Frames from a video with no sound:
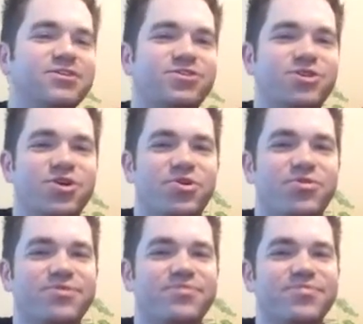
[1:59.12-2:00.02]

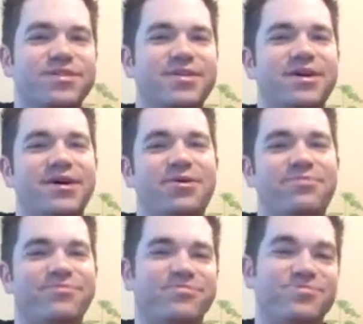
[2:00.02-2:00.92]
So
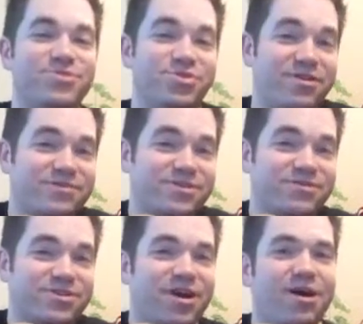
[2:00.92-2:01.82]
you have
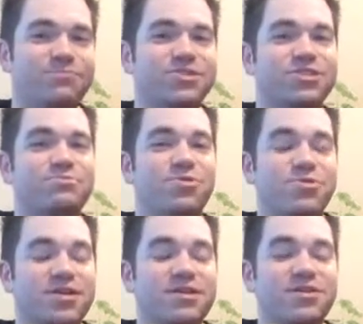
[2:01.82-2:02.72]
different options. But we're going